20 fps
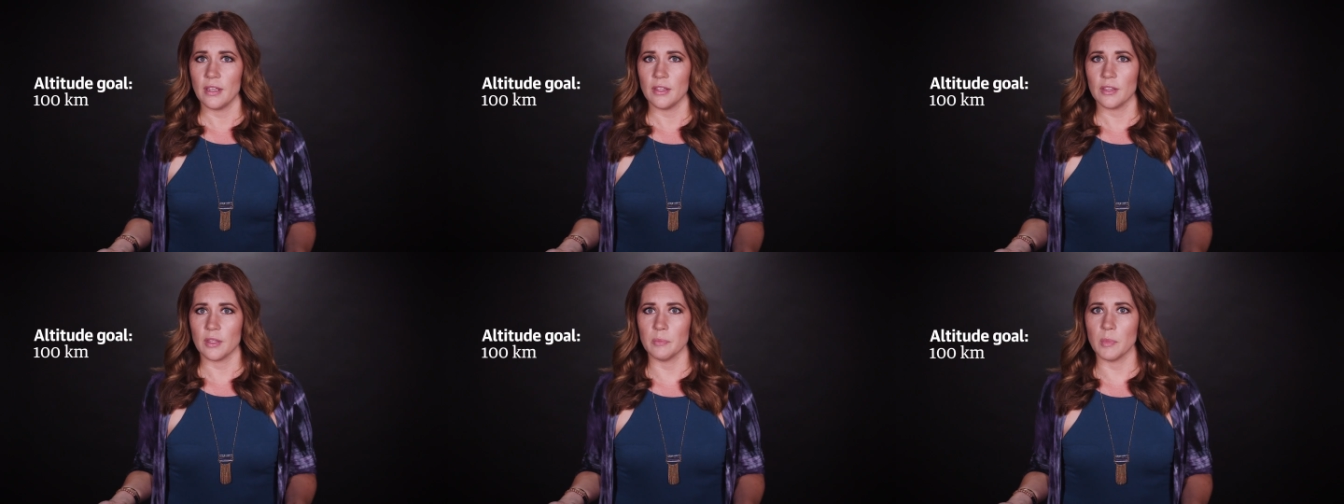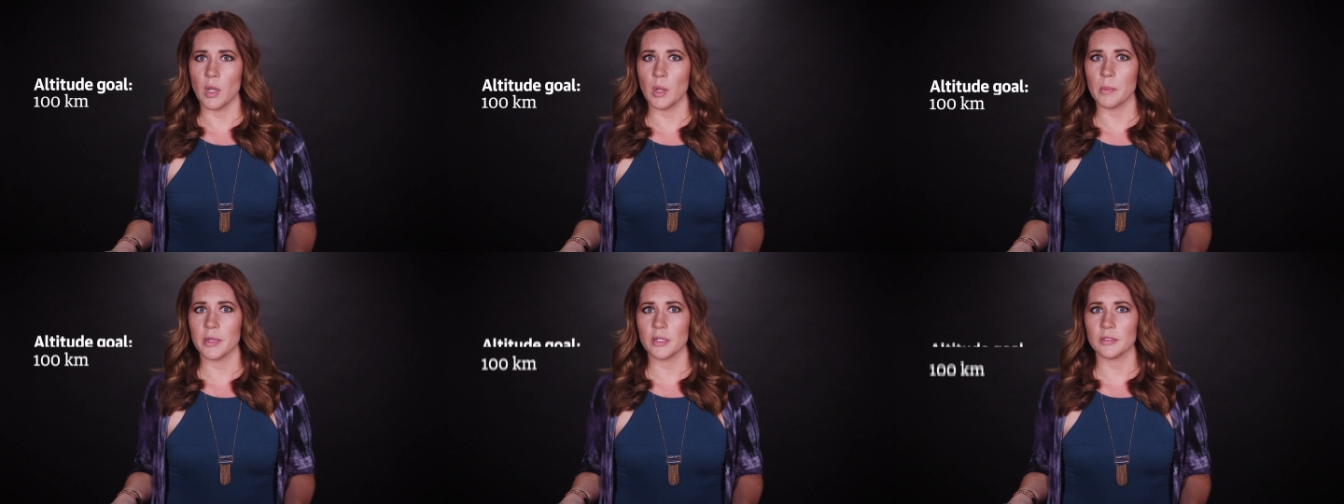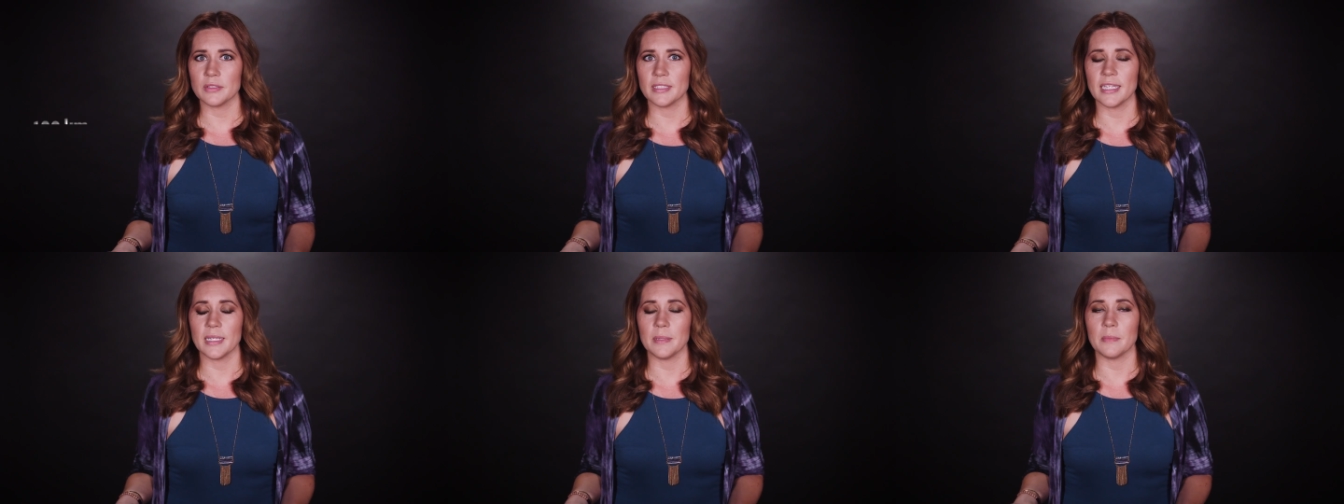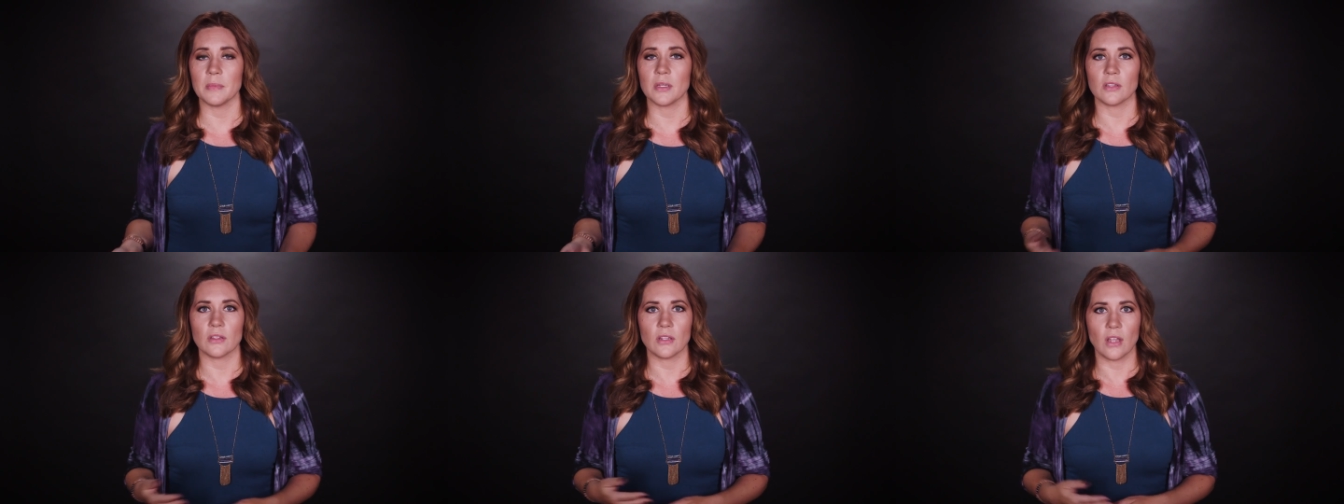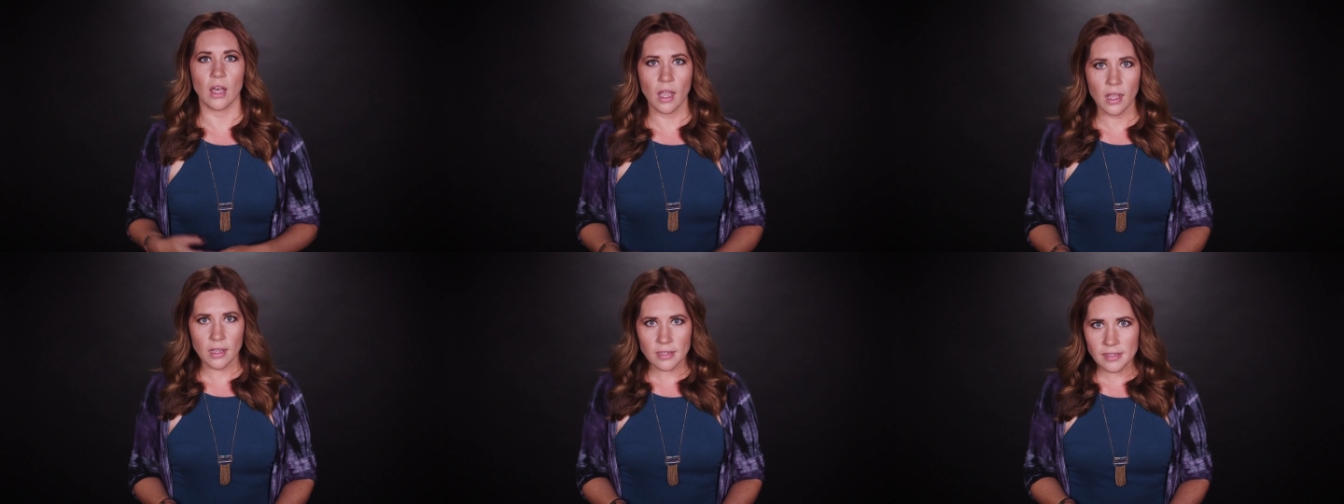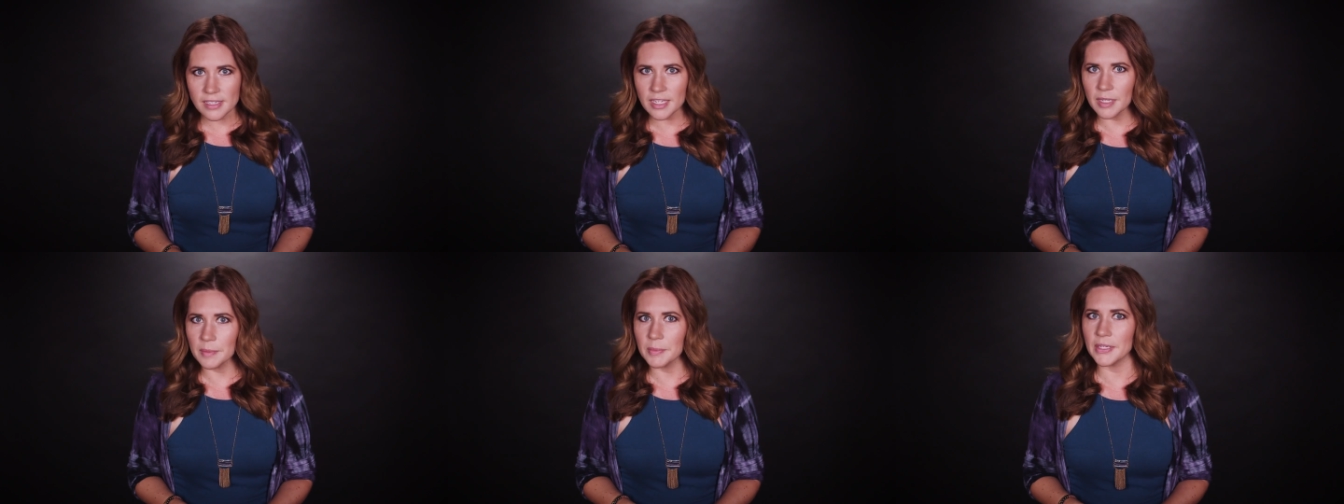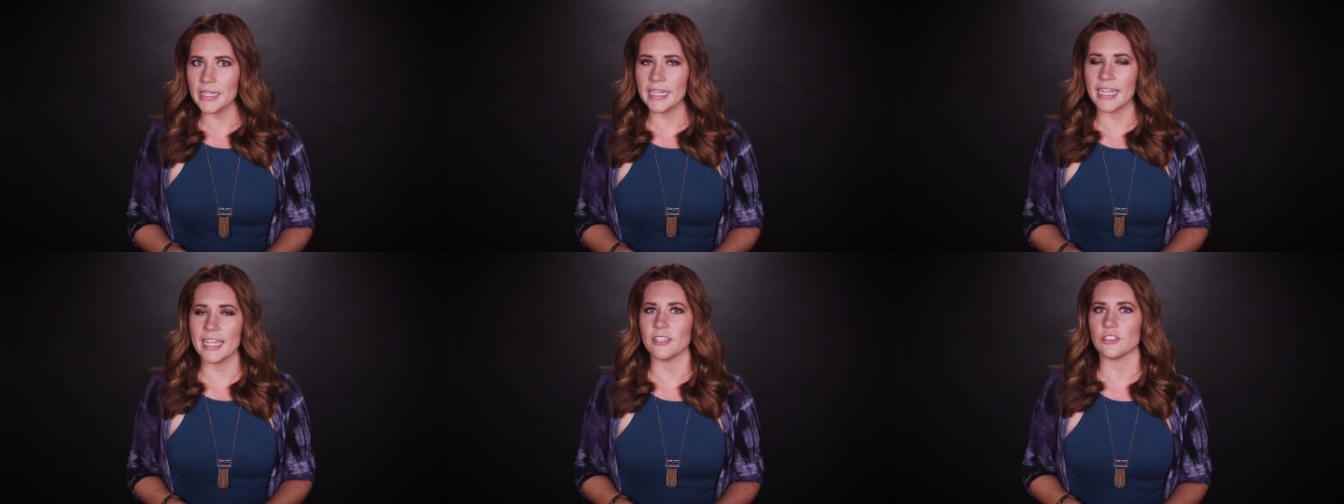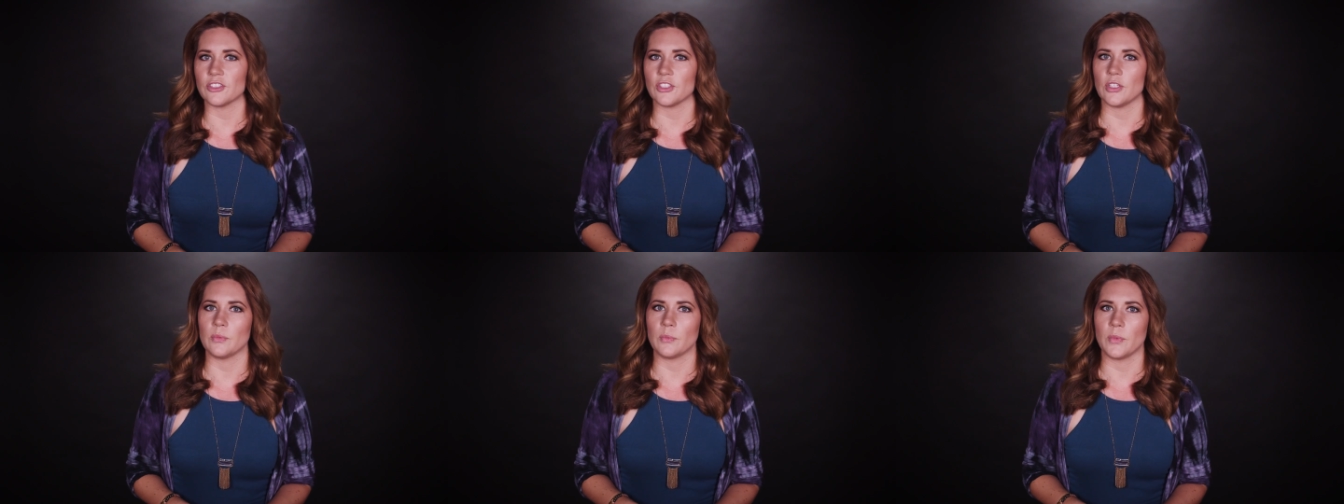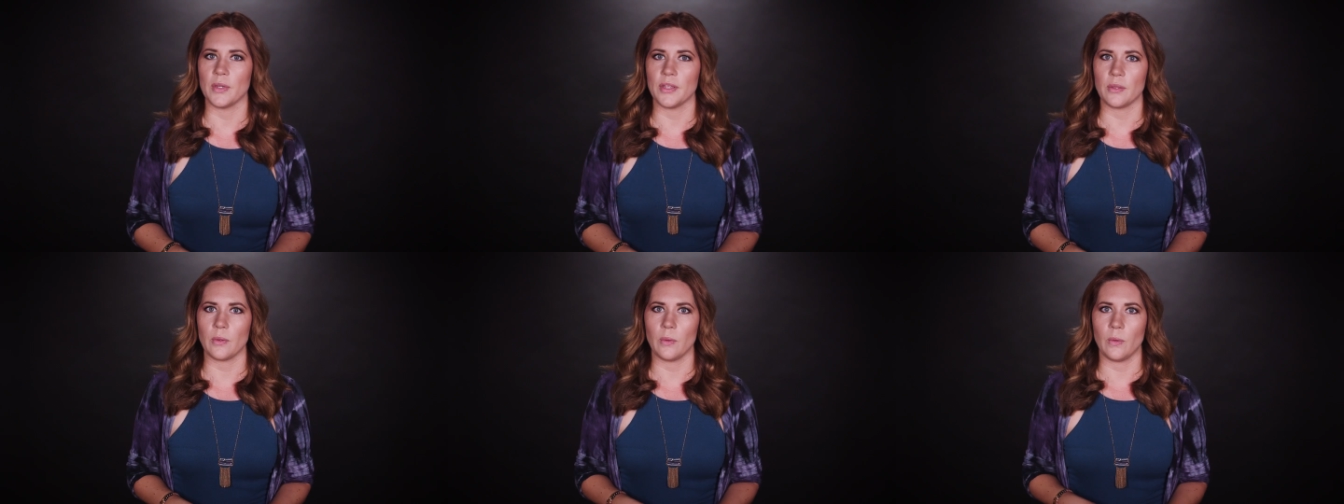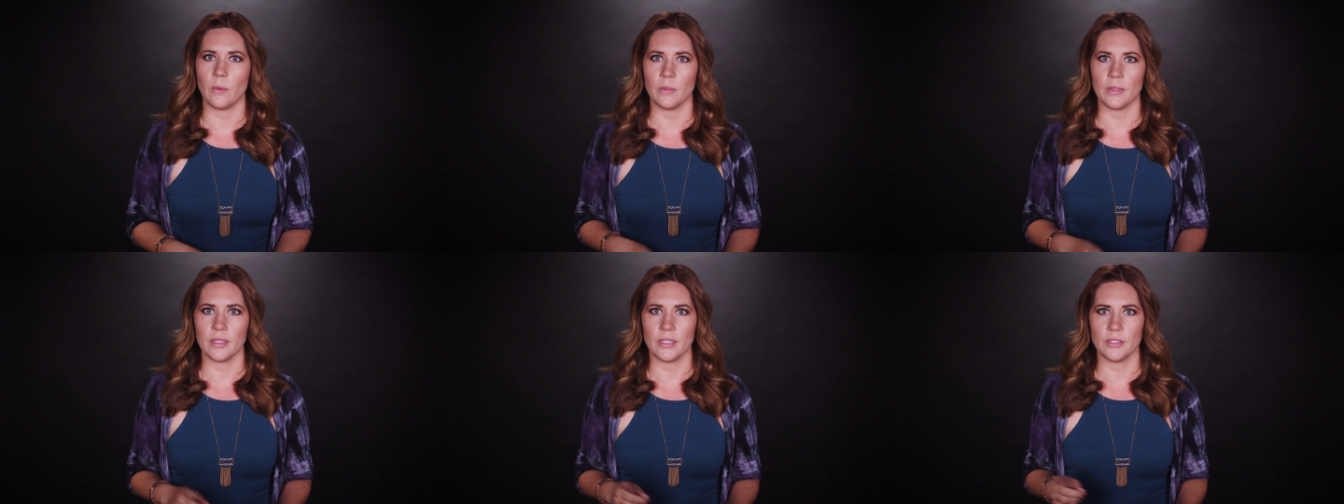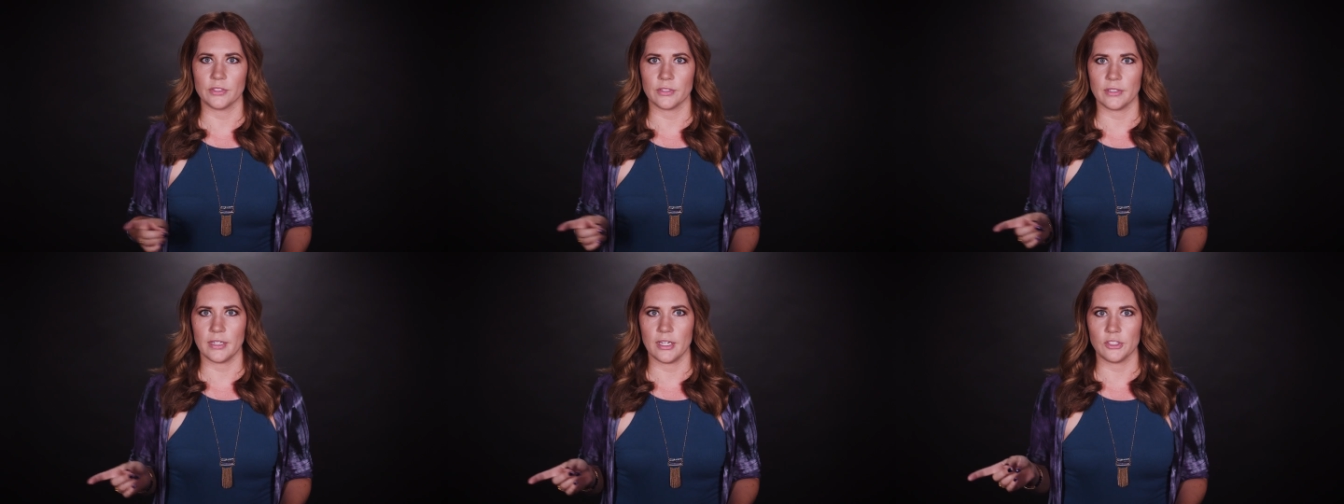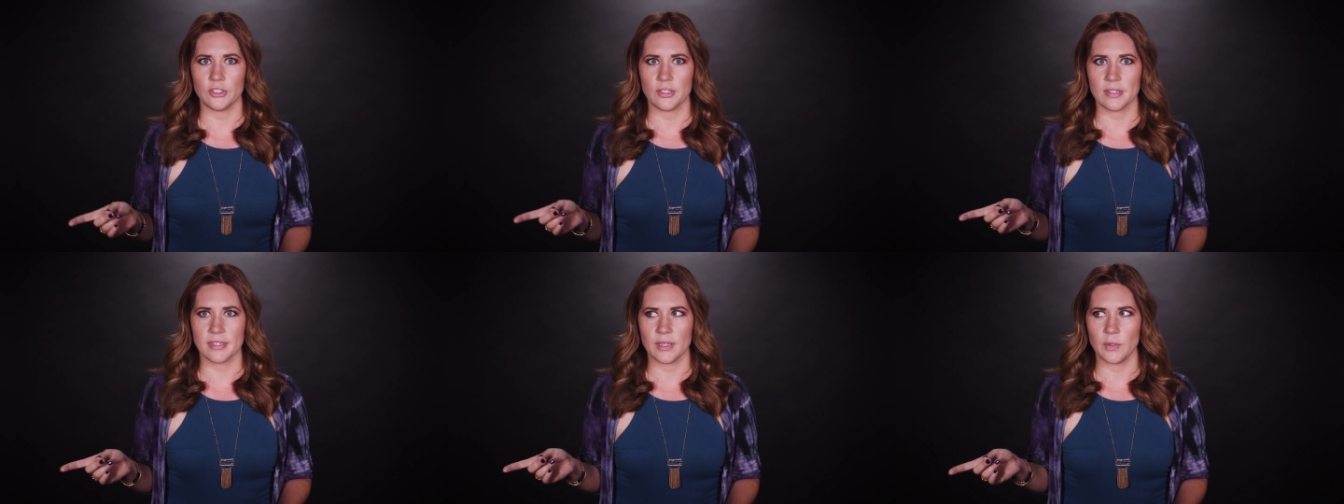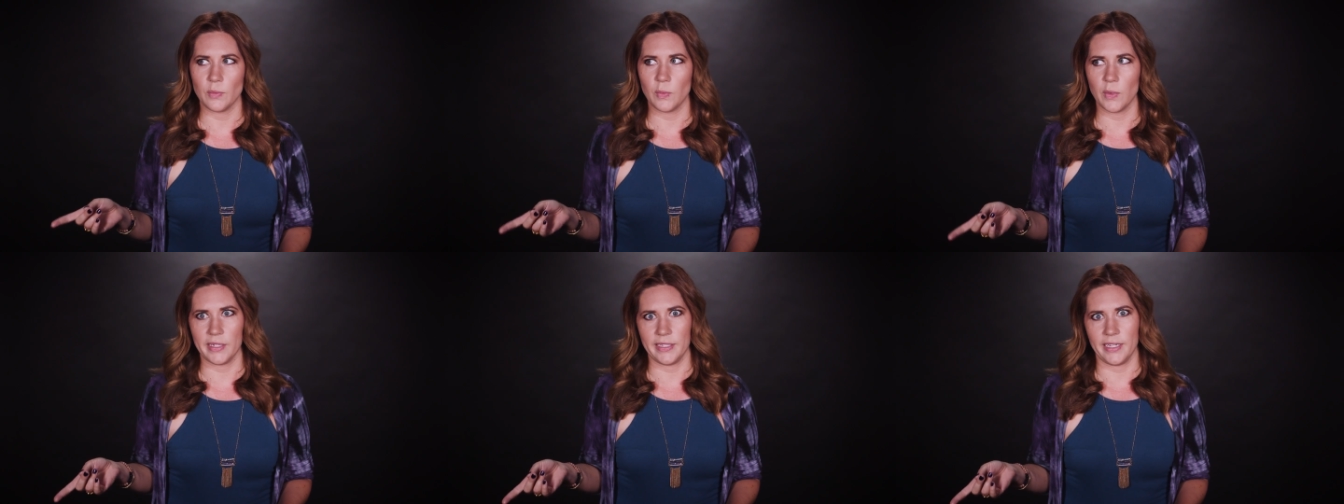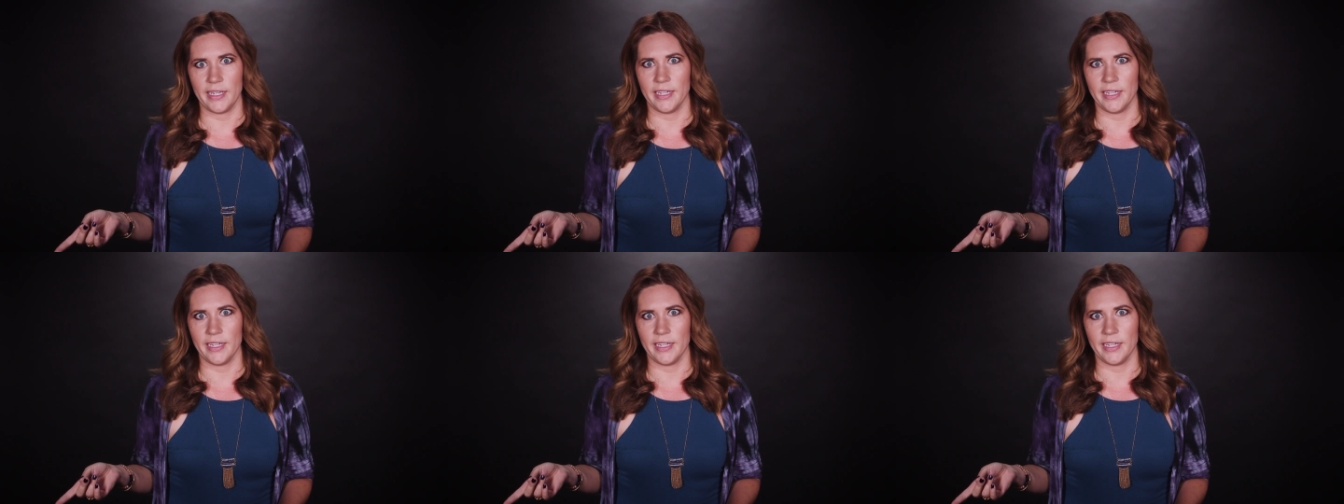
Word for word: the MOMO team lost communication with old Interagency 1